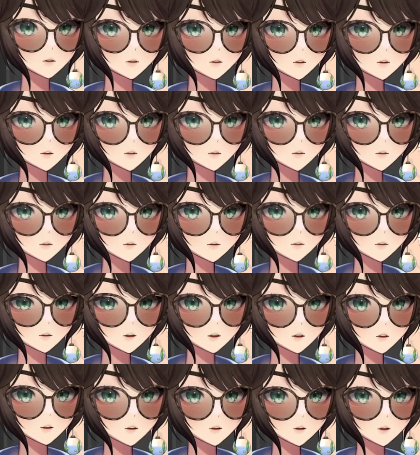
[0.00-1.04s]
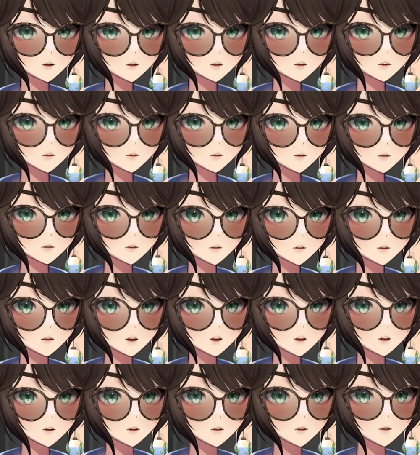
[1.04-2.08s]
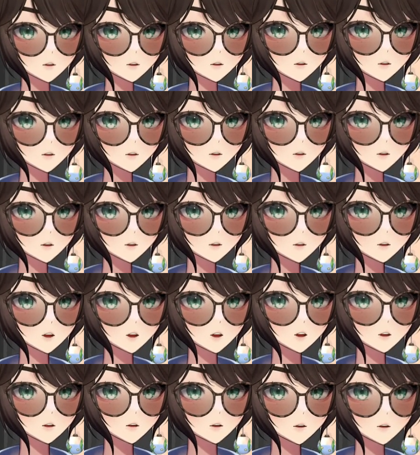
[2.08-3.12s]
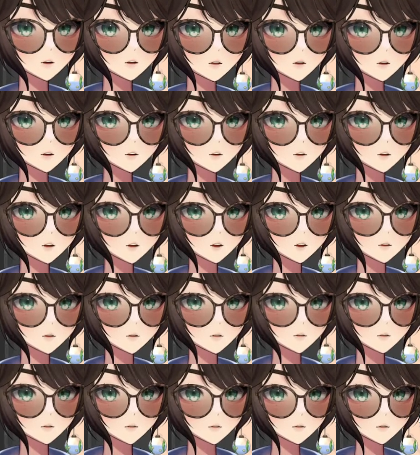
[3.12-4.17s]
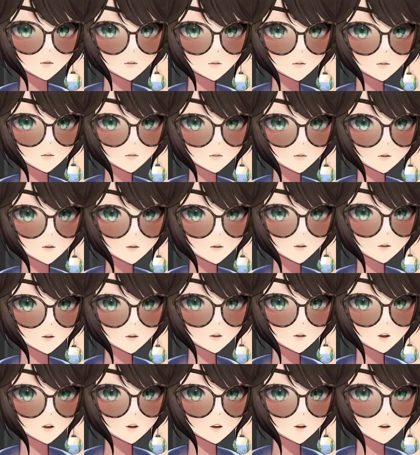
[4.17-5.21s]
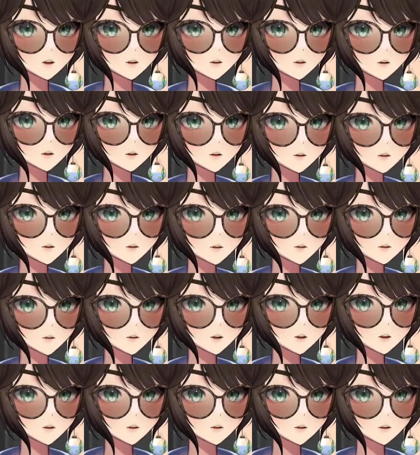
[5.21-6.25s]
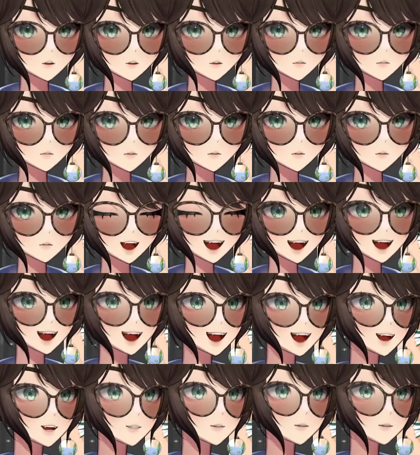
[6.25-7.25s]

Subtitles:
under this no matter what. So we'll put this as a transparent layer. Lock this, and then put a layer on top.